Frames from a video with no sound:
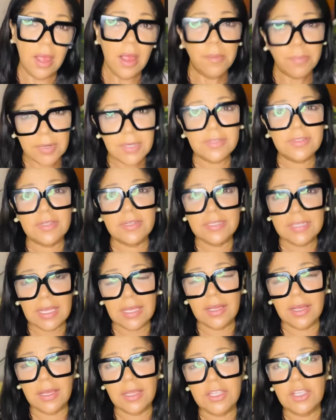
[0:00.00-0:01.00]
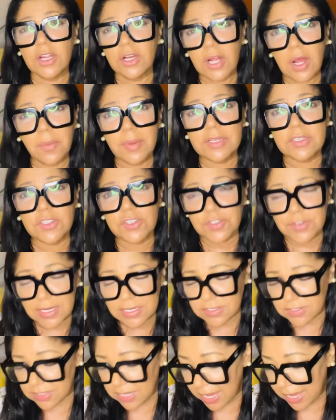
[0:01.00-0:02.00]
Prince Odinga, you're going
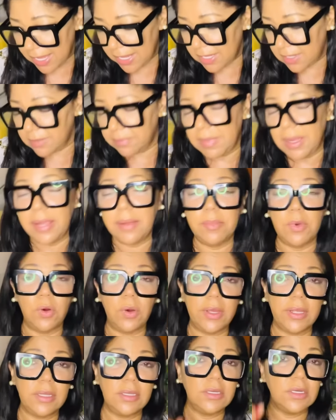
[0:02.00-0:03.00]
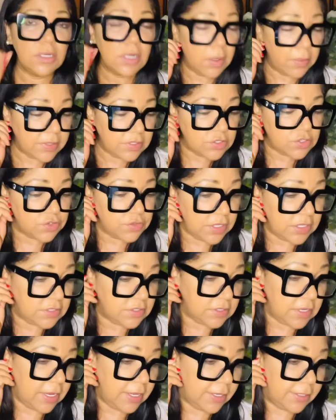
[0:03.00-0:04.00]
straight to hell, my boy. You're going straight
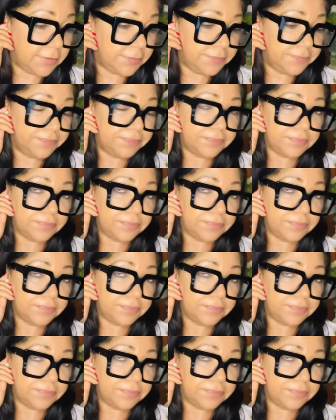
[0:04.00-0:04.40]
to hell.